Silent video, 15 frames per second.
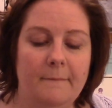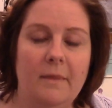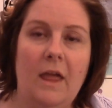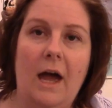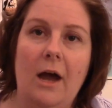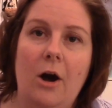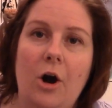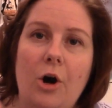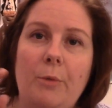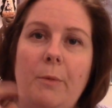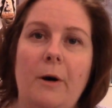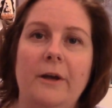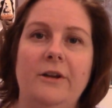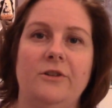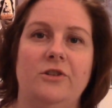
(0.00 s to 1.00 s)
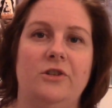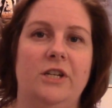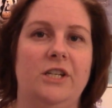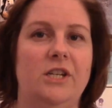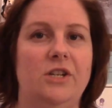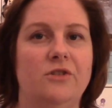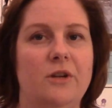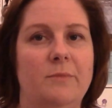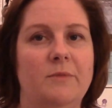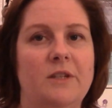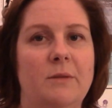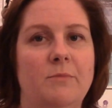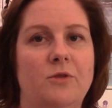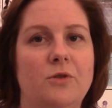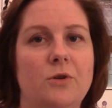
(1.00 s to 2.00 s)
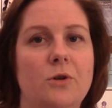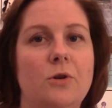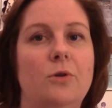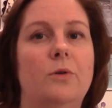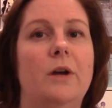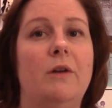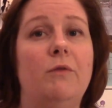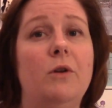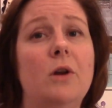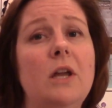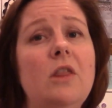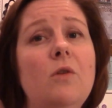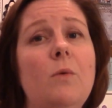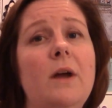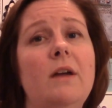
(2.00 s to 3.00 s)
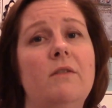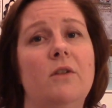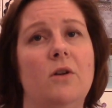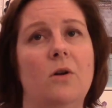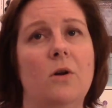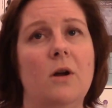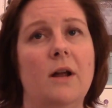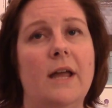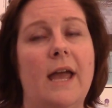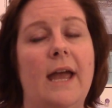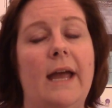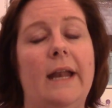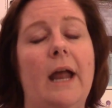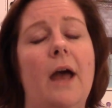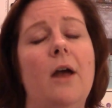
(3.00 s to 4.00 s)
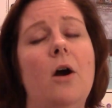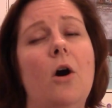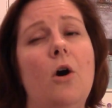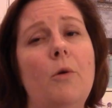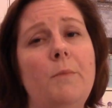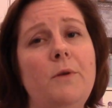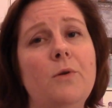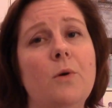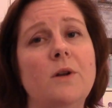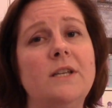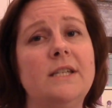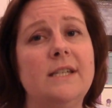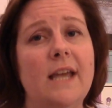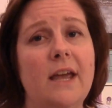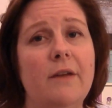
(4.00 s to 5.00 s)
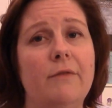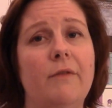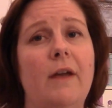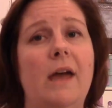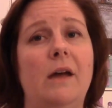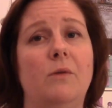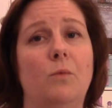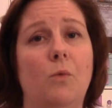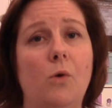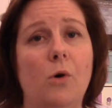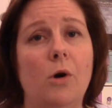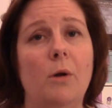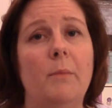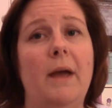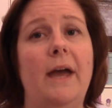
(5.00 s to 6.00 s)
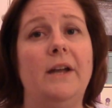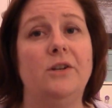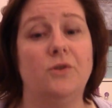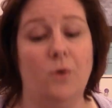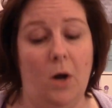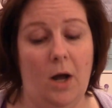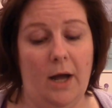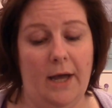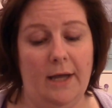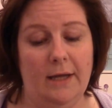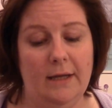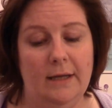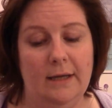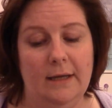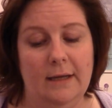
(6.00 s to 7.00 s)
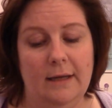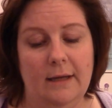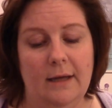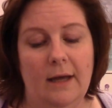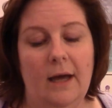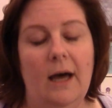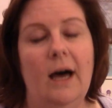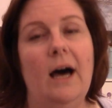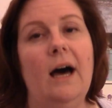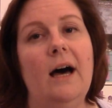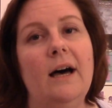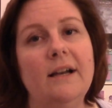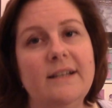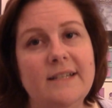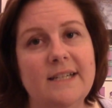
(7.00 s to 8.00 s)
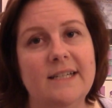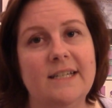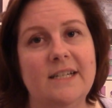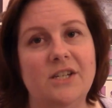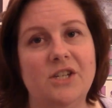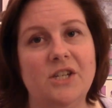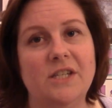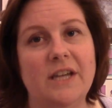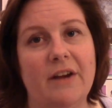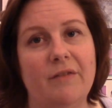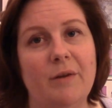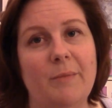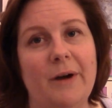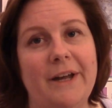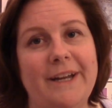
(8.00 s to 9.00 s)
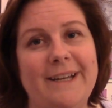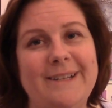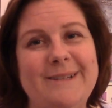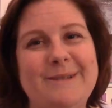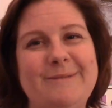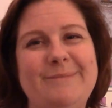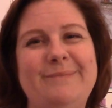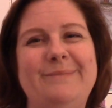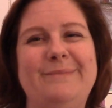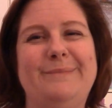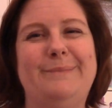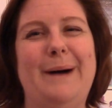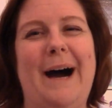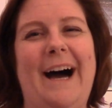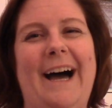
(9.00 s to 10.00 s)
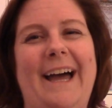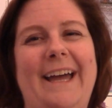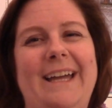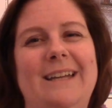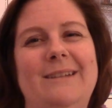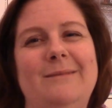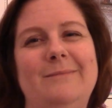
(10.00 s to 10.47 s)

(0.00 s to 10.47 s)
I hope all your stitching dreams come true. If you're in the way of the hurricane, I hope you are safe and warm and dry. Hugs and stitches, everybody. Bye.